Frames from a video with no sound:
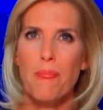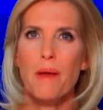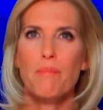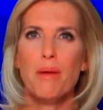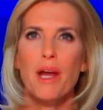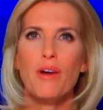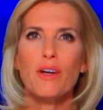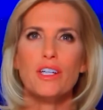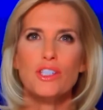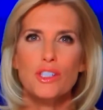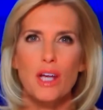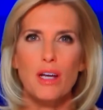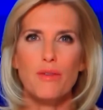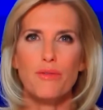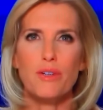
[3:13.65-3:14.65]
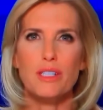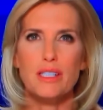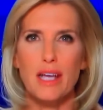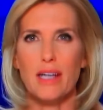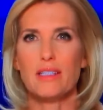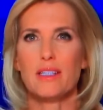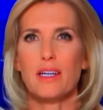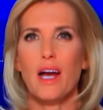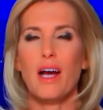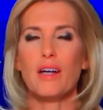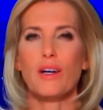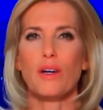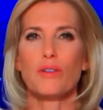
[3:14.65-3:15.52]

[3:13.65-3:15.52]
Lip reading: Parent Jennifer Santiago